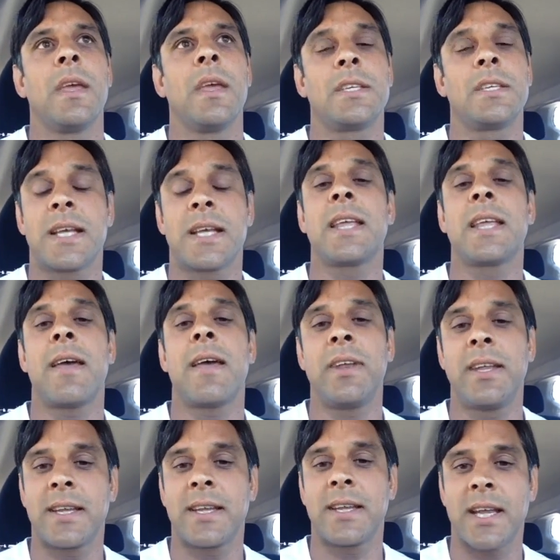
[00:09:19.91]
doesn't have any
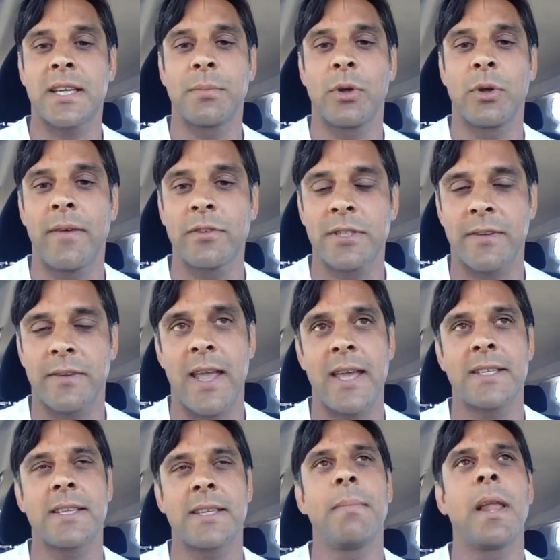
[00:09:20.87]
detectable levels of
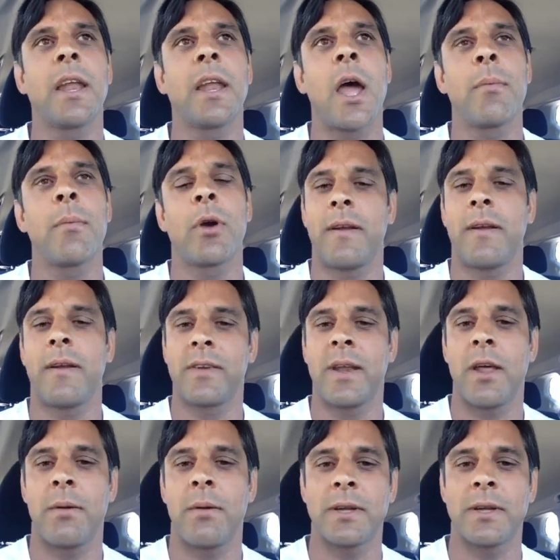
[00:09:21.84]
cancer. And melanoma, I don't know if you
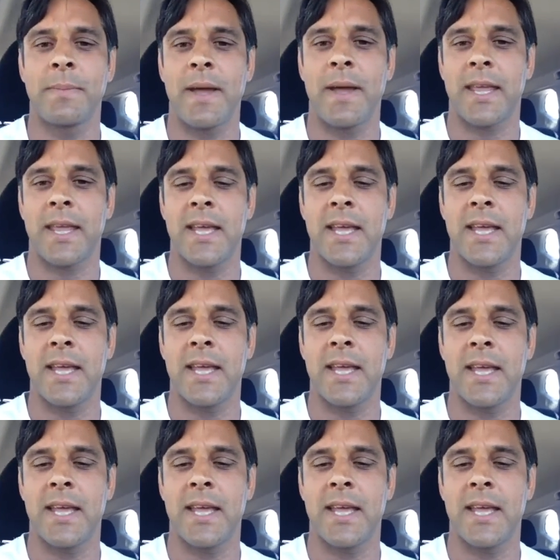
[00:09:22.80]
know much about cancer.